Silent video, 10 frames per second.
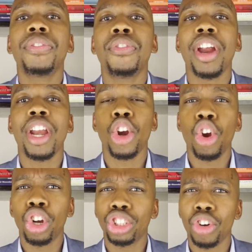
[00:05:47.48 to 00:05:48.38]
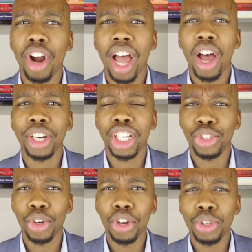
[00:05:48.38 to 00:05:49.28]
friends looks around. He
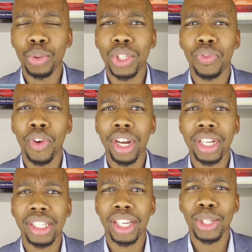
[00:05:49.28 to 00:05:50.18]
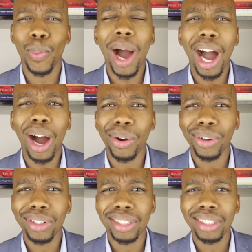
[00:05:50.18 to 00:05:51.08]
turns to his friend and says, "Wow,
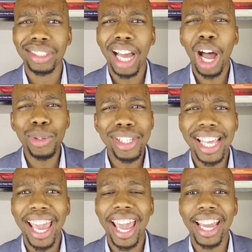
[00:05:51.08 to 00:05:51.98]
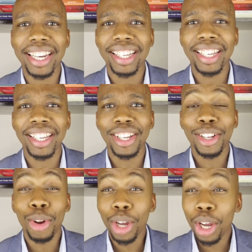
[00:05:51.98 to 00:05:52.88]
how sad.
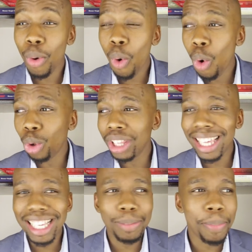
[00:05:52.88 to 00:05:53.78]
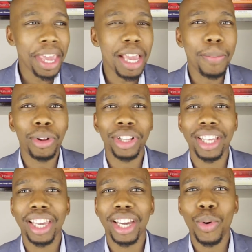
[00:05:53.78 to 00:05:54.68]
Look at all these people
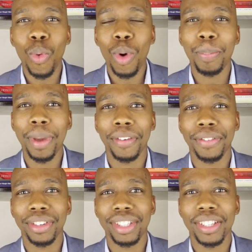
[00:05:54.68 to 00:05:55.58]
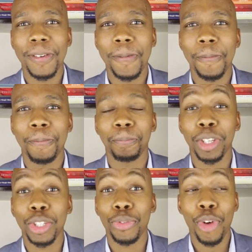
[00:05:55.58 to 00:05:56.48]
here who are barefoot."
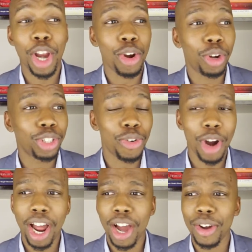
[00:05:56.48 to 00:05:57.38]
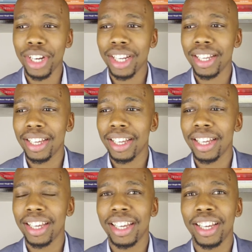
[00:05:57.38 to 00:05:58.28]
His friend looks around,
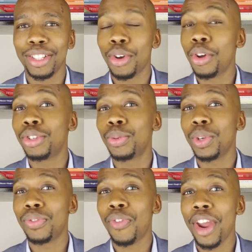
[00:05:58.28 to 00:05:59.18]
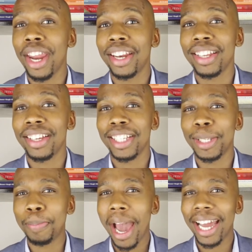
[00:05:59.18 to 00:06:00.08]
turns to his friend,
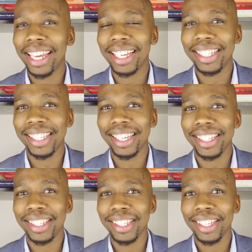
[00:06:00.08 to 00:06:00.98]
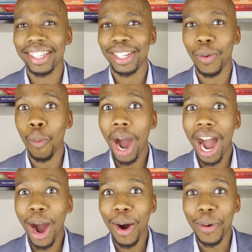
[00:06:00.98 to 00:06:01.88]
smiling, and says,
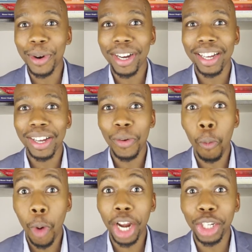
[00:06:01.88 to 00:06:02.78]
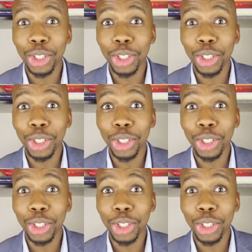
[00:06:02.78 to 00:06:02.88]
"Wow, what a